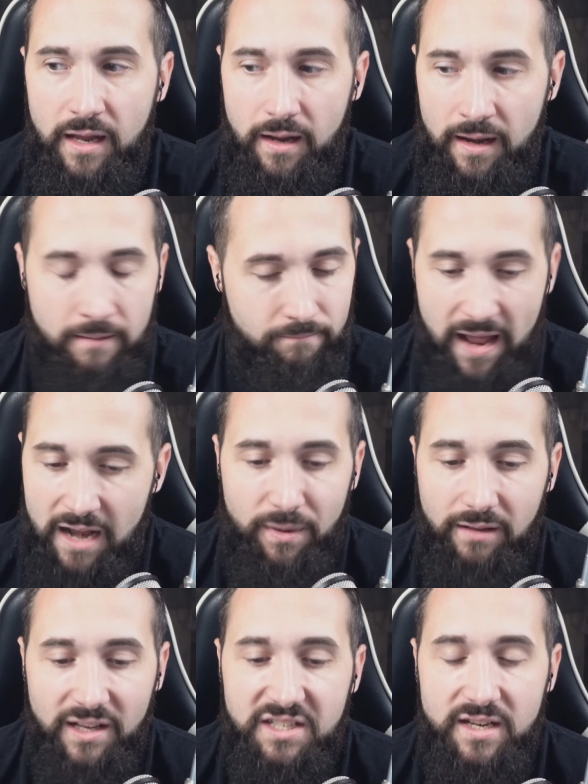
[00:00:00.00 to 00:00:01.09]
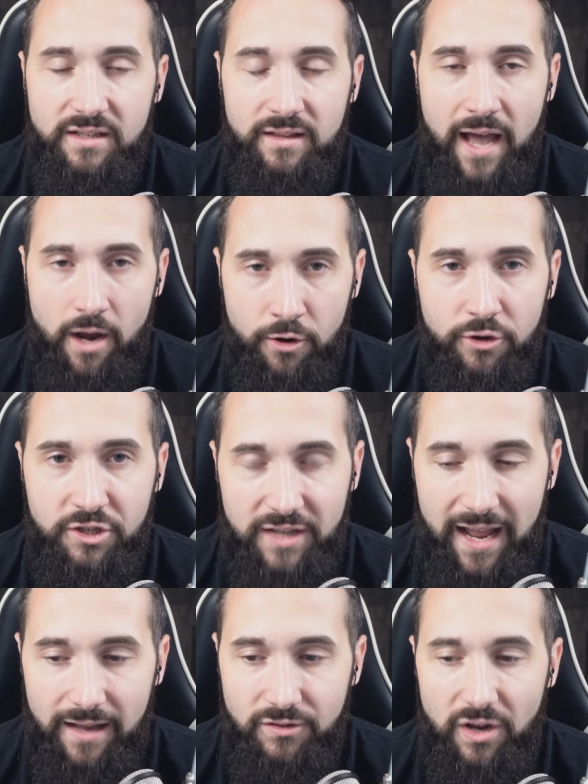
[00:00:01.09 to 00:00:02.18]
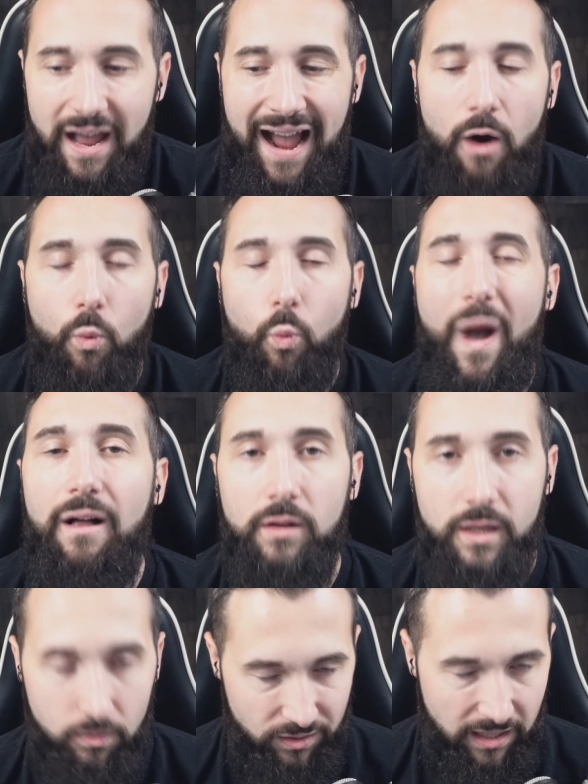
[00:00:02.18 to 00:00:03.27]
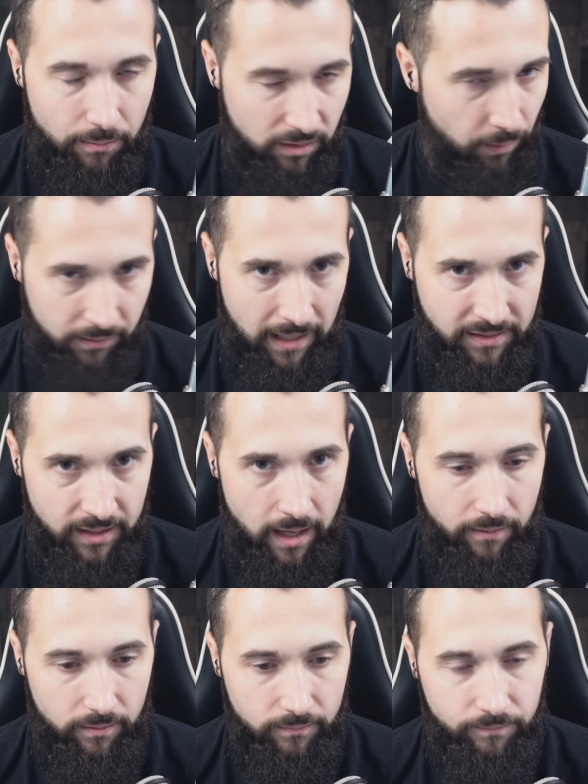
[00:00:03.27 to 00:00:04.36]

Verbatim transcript: and anybody listening to that understands how well he was able to put that together.